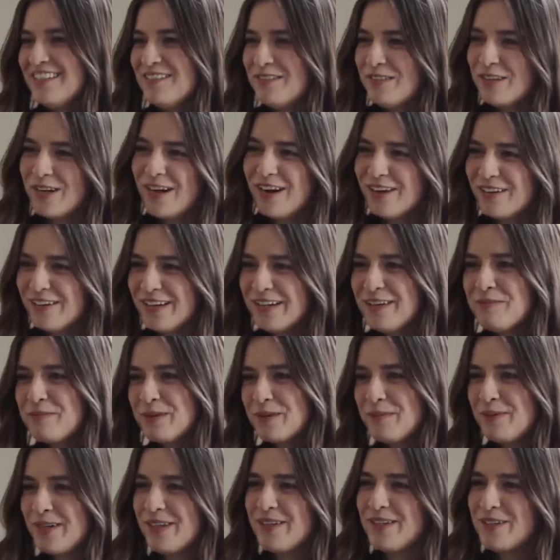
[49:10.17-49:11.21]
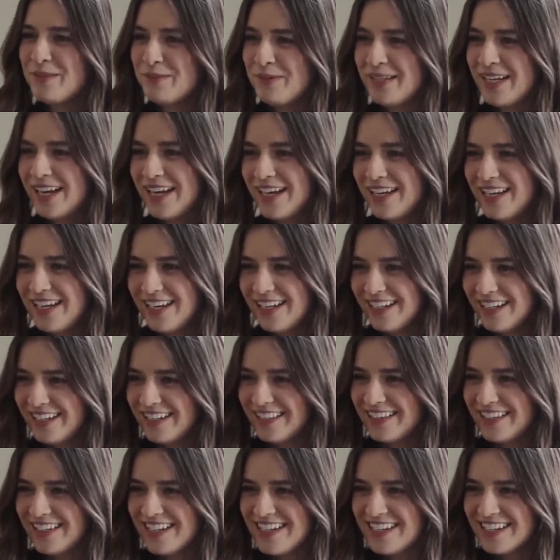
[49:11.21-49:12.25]
We're already prepared to be eighty. I
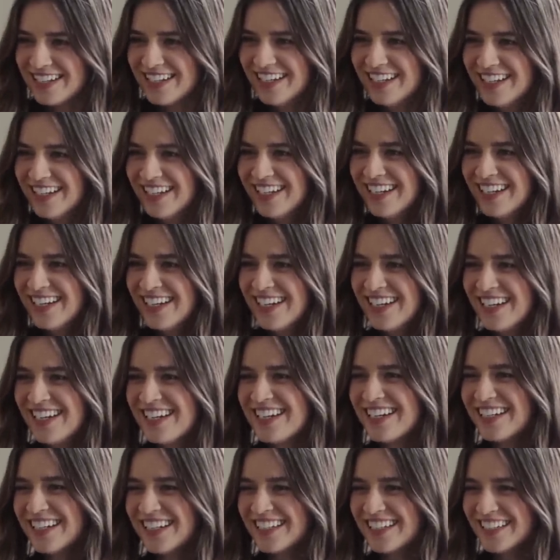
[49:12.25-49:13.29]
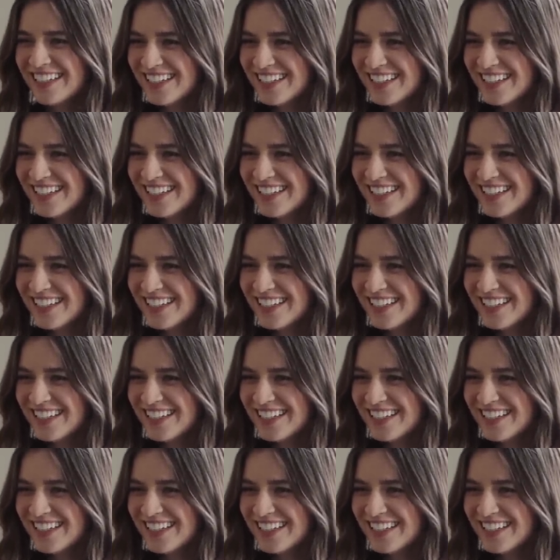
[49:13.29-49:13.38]
yeah, we really are.